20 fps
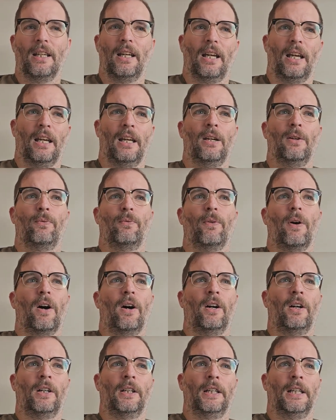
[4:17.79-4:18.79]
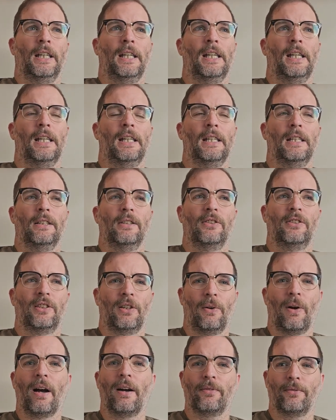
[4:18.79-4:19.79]
if I
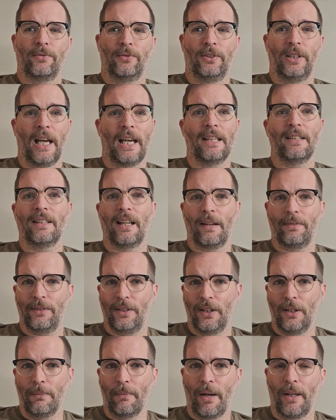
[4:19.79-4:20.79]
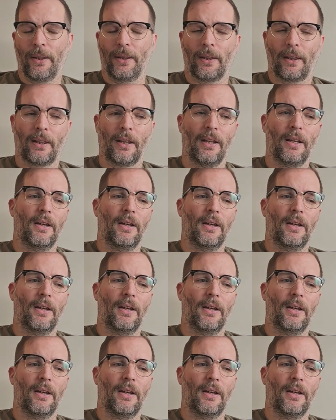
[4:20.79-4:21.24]
still have days left in the month.